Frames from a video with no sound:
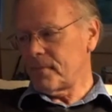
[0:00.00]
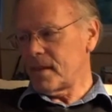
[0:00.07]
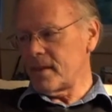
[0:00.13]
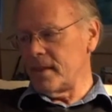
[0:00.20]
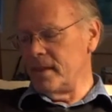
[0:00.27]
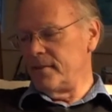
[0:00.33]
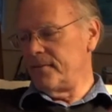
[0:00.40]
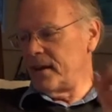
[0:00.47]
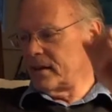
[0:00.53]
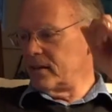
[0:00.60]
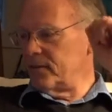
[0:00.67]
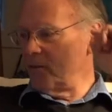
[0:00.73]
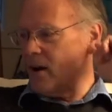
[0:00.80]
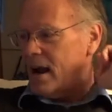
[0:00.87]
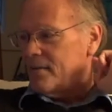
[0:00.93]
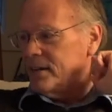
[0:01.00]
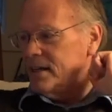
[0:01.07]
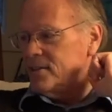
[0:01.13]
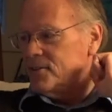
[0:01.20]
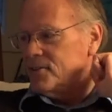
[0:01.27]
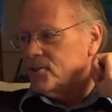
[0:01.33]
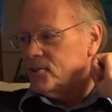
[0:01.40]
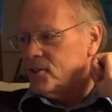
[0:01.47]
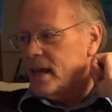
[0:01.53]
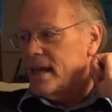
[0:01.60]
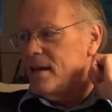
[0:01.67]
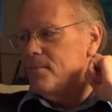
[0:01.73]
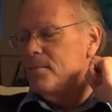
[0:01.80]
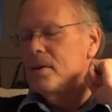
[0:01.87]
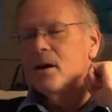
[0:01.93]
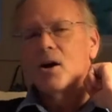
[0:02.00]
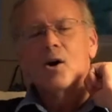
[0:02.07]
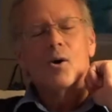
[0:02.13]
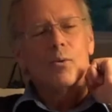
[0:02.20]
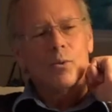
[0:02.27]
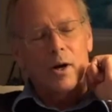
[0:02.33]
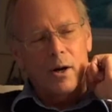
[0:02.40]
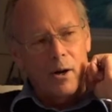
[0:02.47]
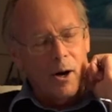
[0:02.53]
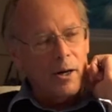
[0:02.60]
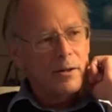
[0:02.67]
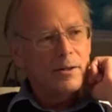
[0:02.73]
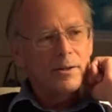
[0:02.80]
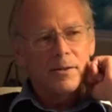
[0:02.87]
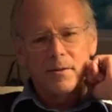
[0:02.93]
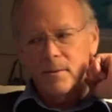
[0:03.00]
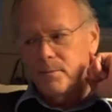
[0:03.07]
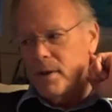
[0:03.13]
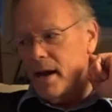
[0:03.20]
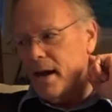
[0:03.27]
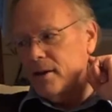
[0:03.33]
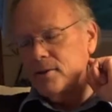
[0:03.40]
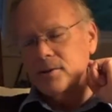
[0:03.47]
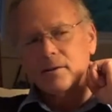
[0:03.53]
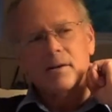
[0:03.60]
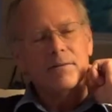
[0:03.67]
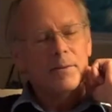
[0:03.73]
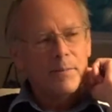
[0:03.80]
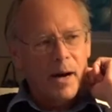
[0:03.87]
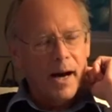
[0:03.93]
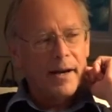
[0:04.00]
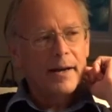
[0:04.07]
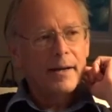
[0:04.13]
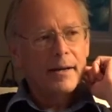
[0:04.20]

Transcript: The effect of gravity is the same regardless of the mass of the body.